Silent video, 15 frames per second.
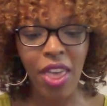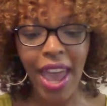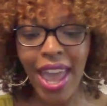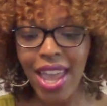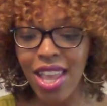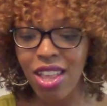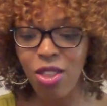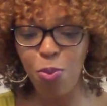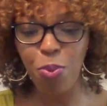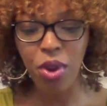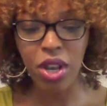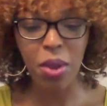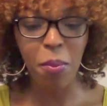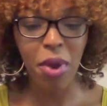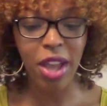that is
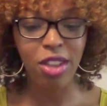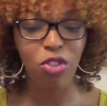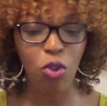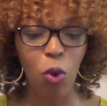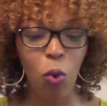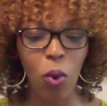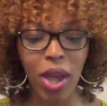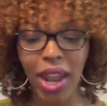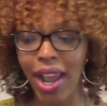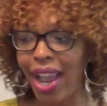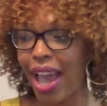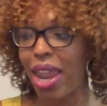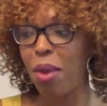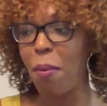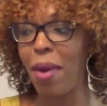pretty much what I
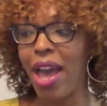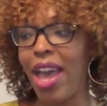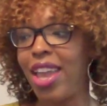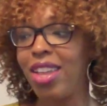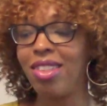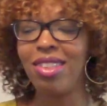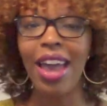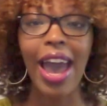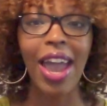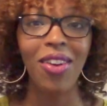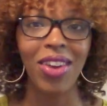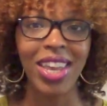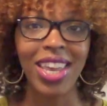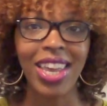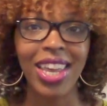got in my
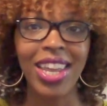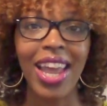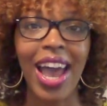Tyra kit.